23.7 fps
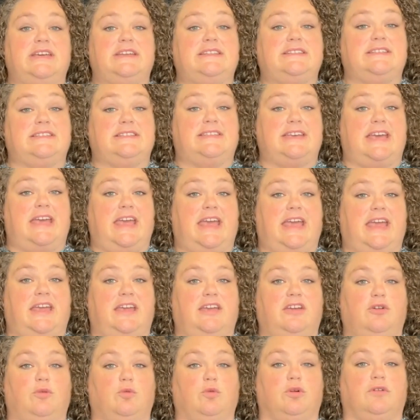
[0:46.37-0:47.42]

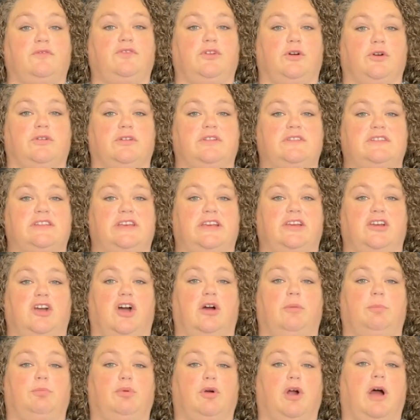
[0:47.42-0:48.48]
Today, we're focusing
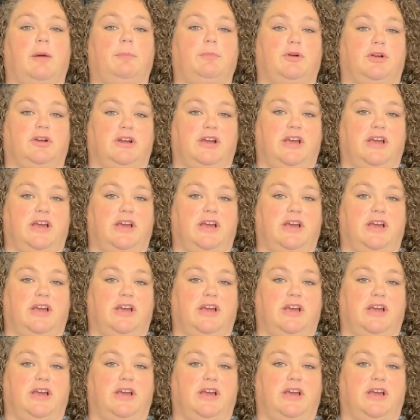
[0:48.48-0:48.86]
on proper